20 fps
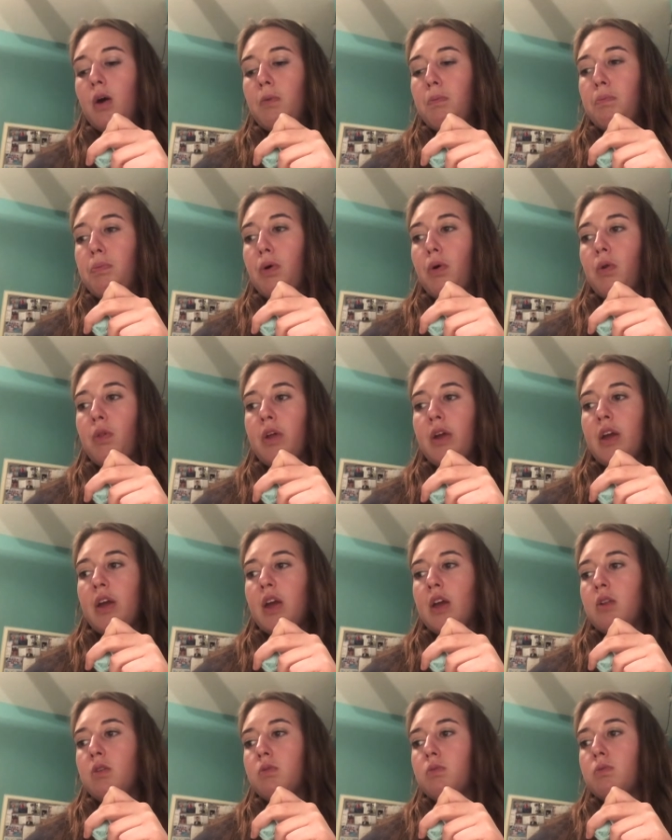pulling
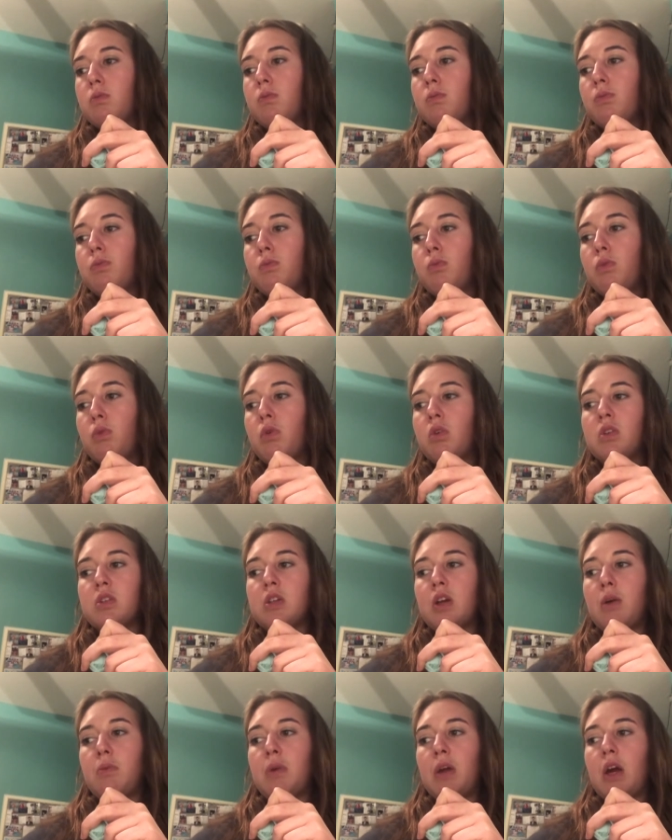and more is
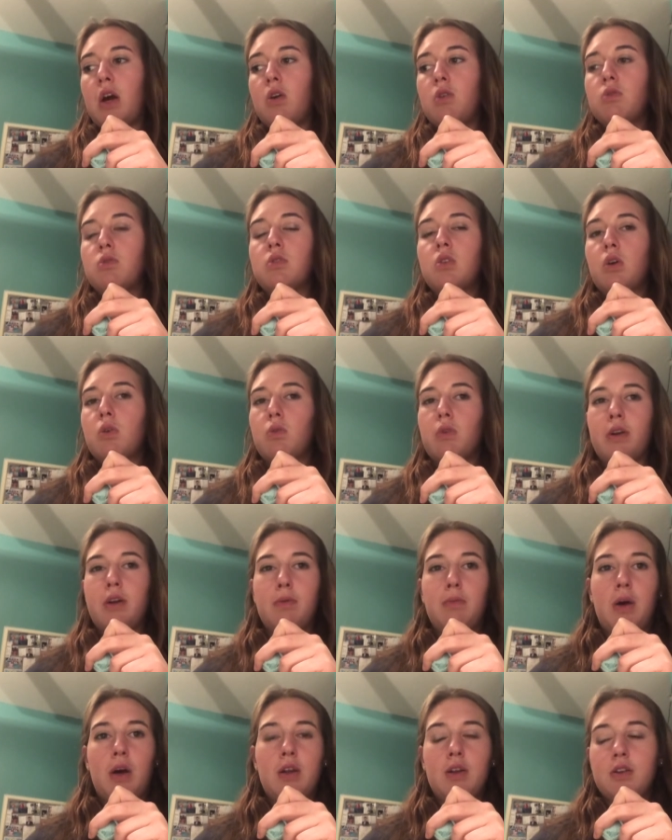coming out, don't worry
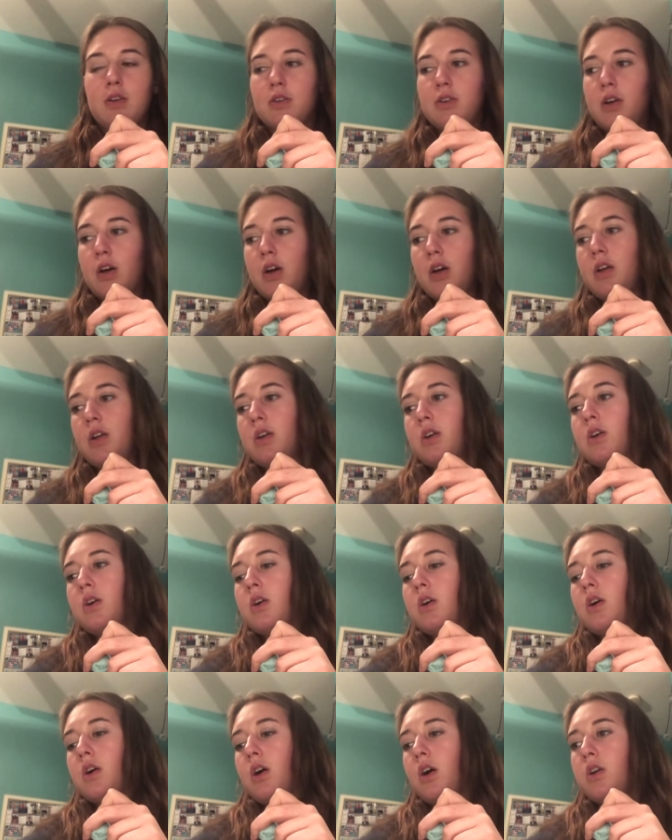about it. You're not
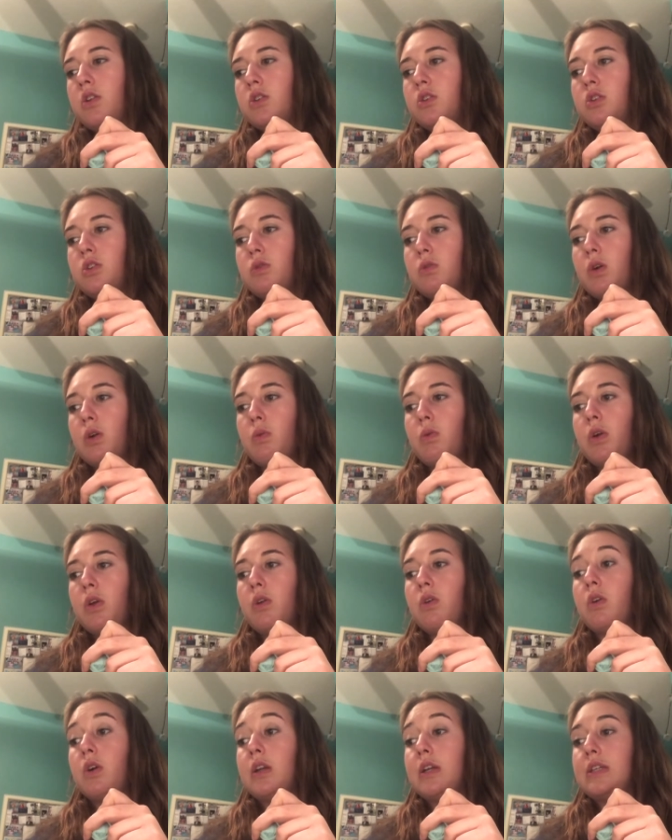undoing what you
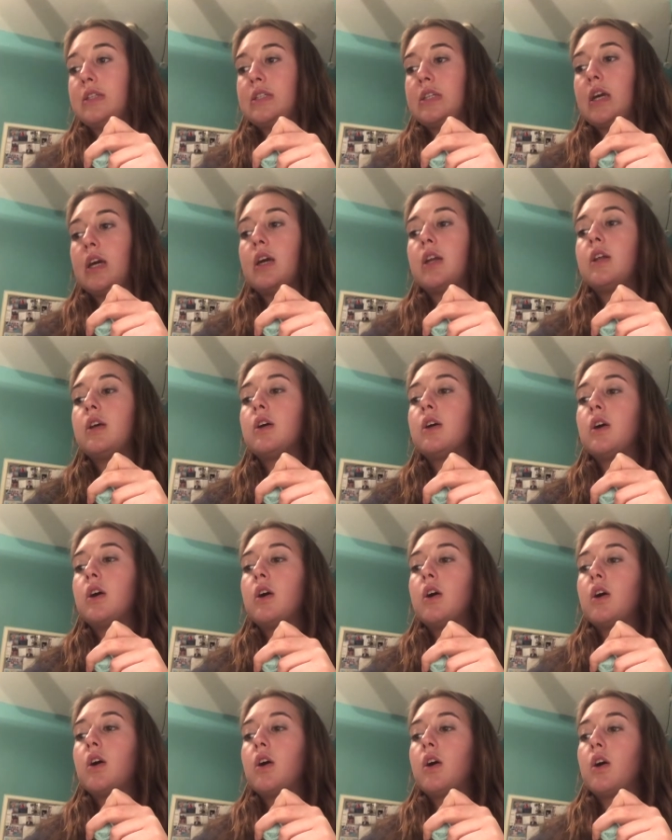already did.
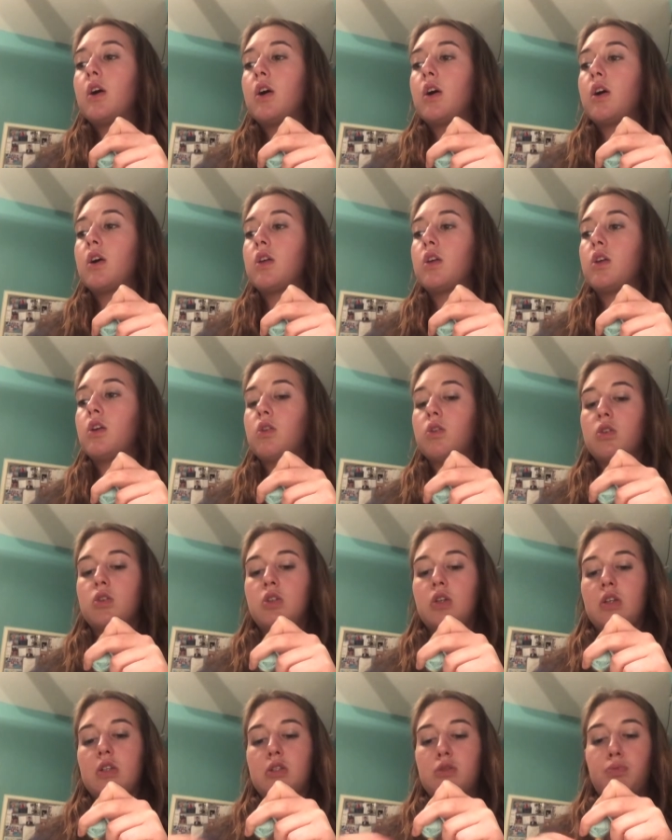You're
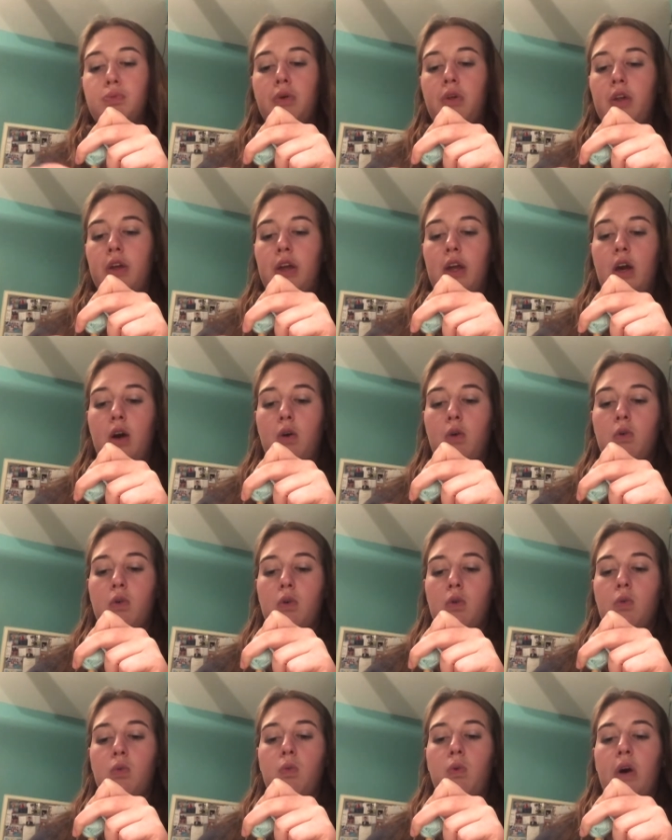just pulling out
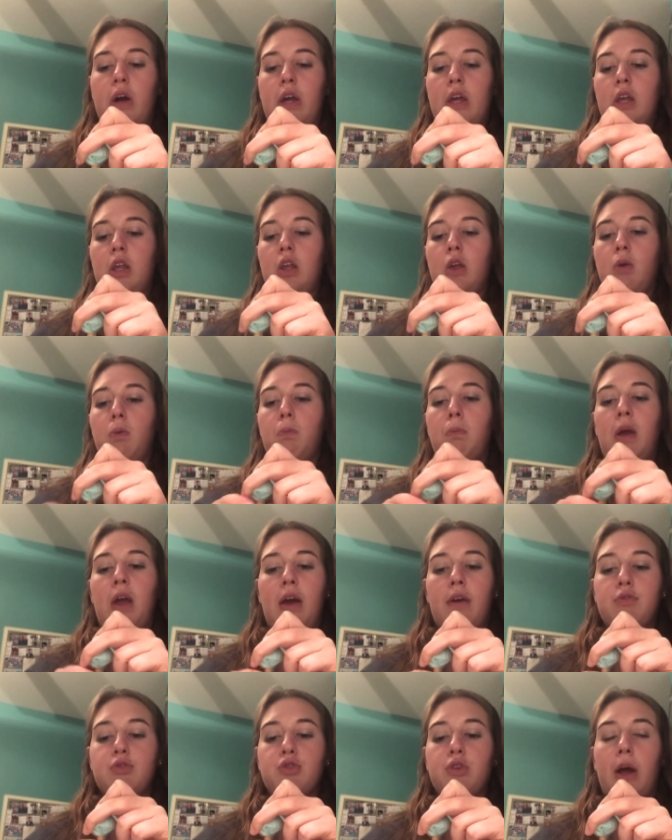what you may
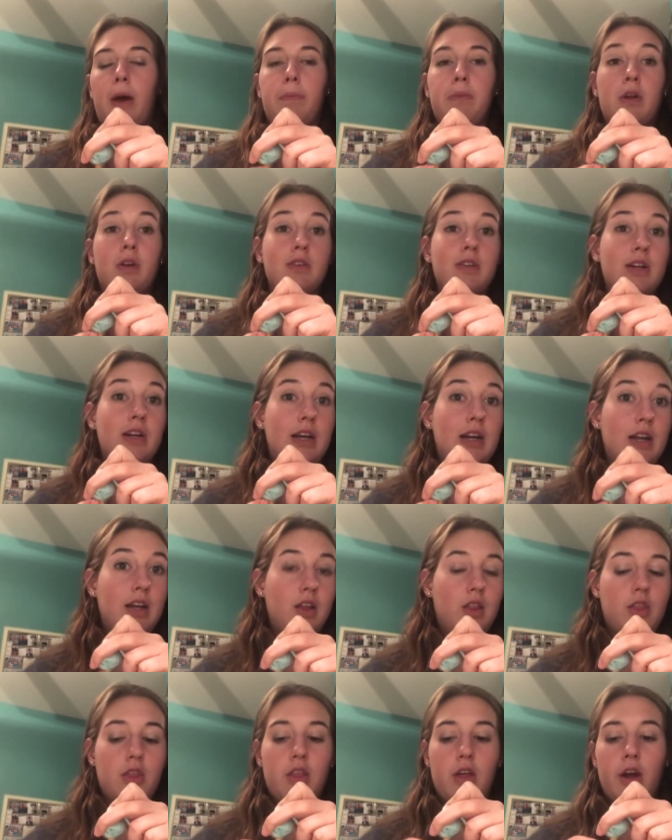have trapped
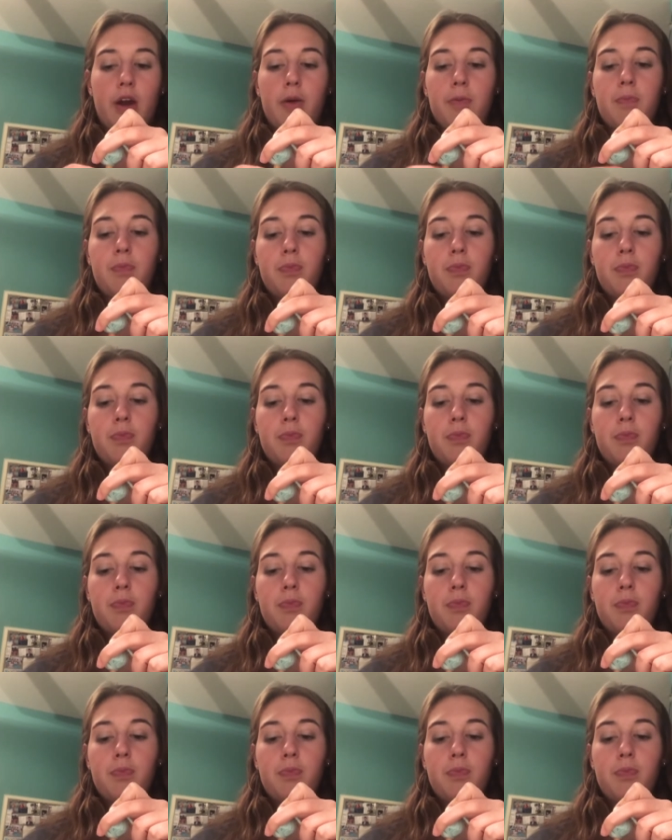underneath there.